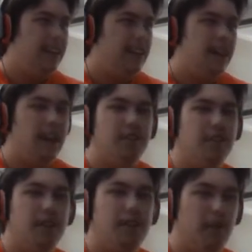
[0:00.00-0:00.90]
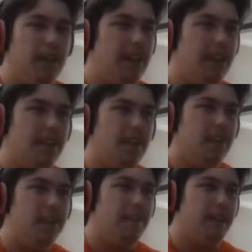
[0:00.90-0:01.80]
And just keep doing this, as
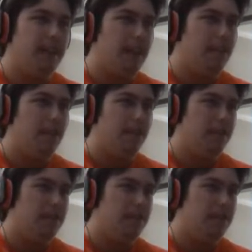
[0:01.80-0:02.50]
long as you have Death Cap Mushroom.